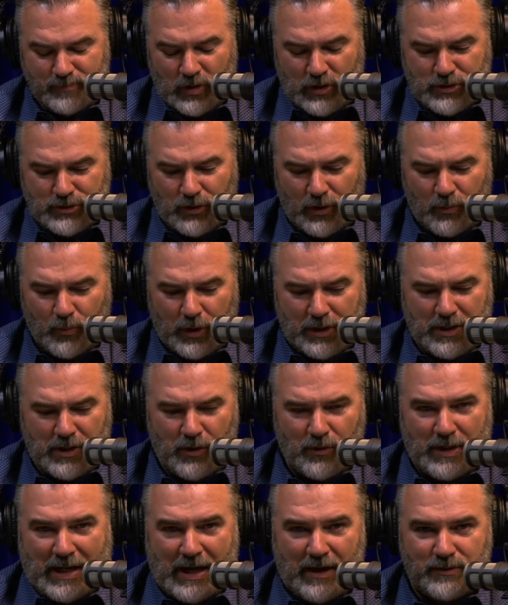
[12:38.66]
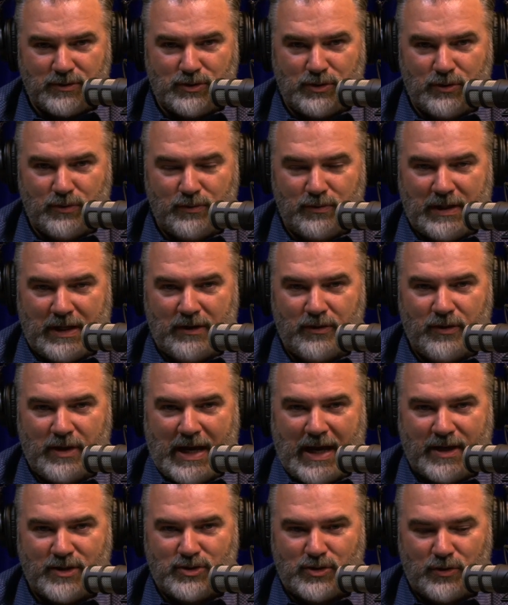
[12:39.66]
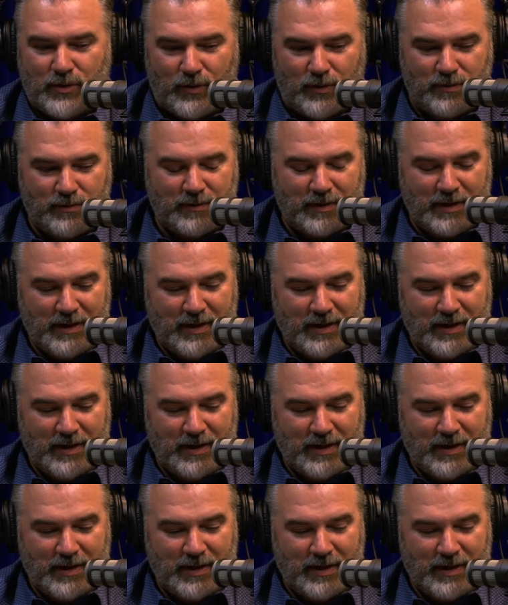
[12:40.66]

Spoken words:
So I want to go now to international.